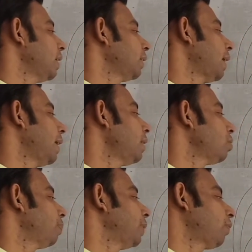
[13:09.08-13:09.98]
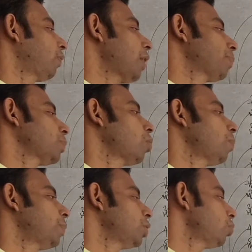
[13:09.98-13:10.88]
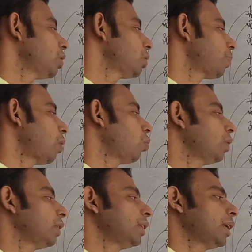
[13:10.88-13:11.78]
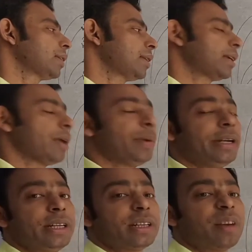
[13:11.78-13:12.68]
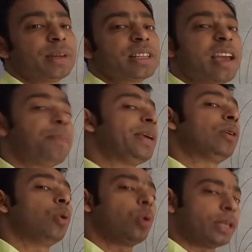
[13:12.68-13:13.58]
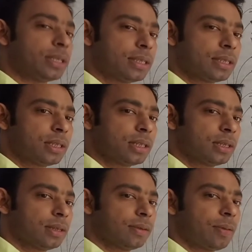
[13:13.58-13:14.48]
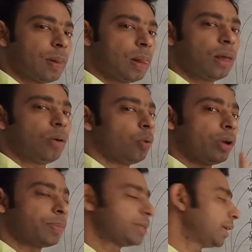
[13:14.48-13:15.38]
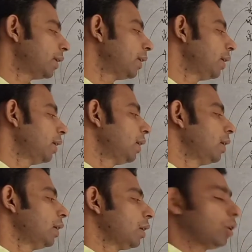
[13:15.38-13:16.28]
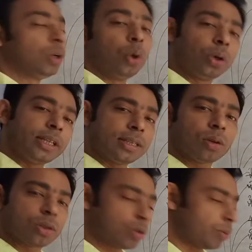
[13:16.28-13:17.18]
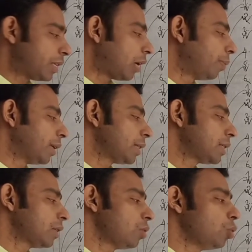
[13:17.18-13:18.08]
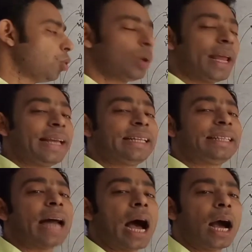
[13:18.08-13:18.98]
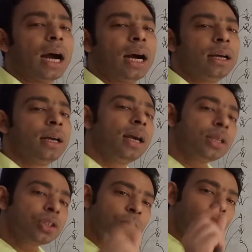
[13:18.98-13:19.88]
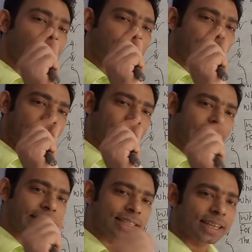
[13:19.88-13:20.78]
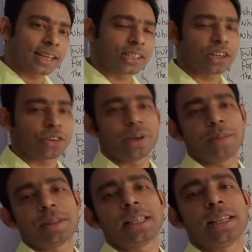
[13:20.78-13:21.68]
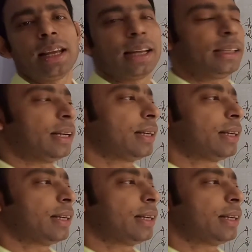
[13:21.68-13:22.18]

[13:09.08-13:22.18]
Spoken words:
the end of that flap soft tissue is found in the nasal cavity, termed as epiglottis. We have seen glottis also be termed as look like tongue, small tongue like structure we have seen at that